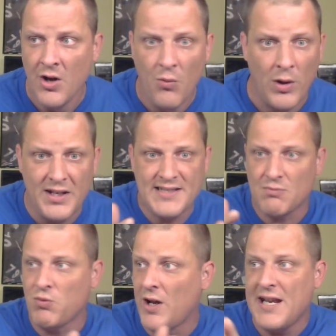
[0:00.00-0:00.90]
well, it is
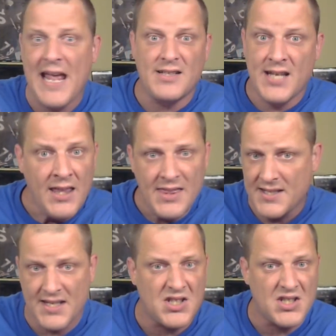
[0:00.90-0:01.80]
running
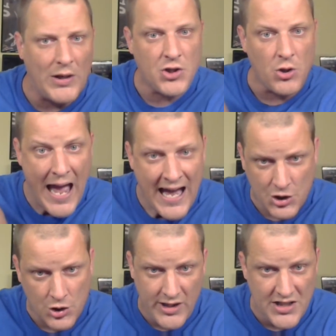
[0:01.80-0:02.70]
antithesis to what you're
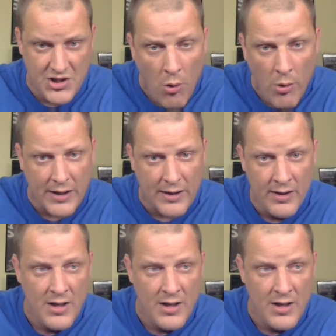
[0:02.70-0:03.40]
actually doing.